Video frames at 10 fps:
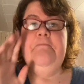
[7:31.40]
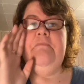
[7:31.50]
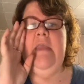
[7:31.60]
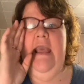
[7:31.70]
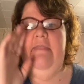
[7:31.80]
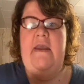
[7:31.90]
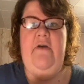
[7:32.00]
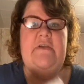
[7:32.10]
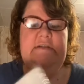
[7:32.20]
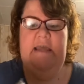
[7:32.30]
and they're
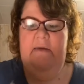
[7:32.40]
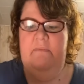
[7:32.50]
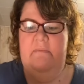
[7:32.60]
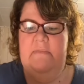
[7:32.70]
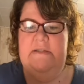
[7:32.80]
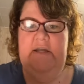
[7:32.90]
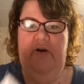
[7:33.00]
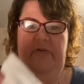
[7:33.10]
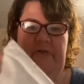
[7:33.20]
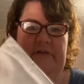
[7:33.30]
the same material.
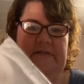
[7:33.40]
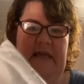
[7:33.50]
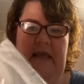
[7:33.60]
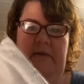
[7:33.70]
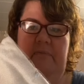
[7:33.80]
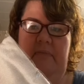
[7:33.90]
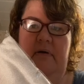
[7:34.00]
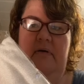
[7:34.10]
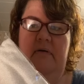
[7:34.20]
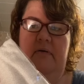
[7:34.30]
They're the same
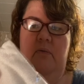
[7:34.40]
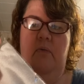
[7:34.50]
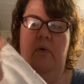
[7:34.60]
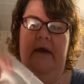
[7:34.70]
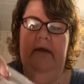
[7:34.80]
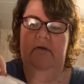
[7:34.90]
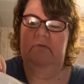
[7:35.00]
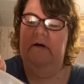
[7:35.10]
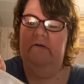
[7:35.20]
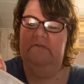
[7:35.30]
white,
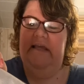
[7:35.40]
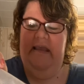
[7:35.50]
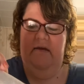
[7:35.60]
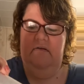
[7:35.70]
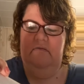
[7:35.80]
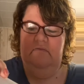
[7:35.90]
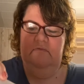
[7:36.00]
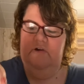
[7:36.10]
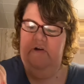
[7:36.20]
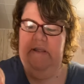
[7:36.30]
well, tan,
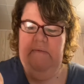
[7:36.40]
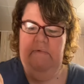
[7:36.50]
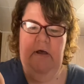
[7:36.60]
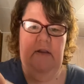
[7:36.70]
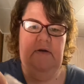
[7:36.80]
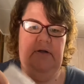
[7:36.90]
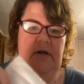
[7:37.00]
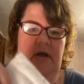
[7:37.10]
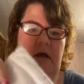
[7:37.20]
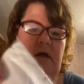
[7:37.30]
cream color,
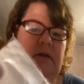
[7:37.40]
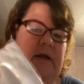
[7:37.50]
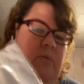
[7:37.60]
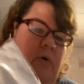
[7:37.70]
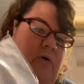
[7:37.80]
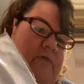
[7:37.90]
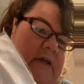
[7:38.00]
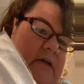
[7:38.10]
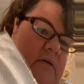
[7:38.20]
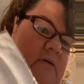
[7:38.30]
like
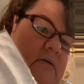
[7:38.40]
woven